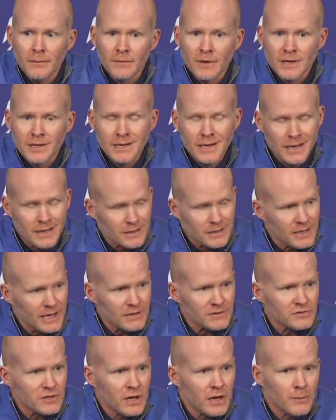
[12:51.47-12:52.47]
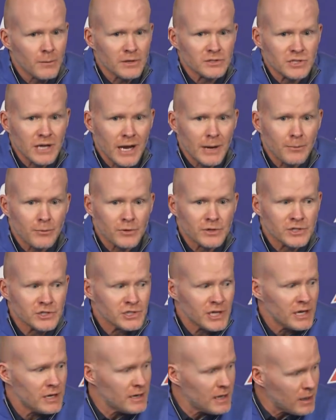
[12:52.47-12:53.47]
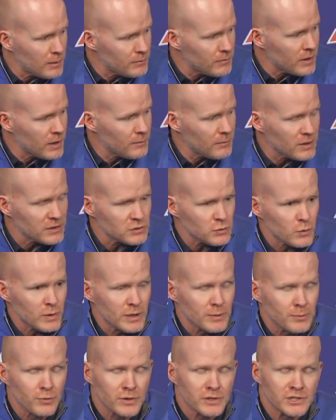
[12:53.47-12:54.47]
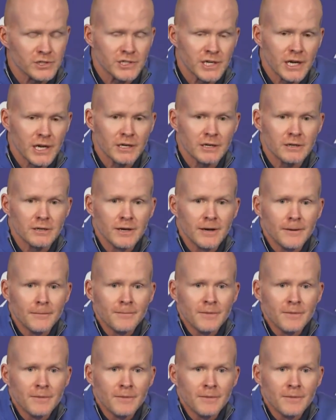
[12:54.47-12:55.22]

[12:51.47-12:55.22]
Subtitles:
Again, I can't say how much I appreciate it, how much we appreciate it,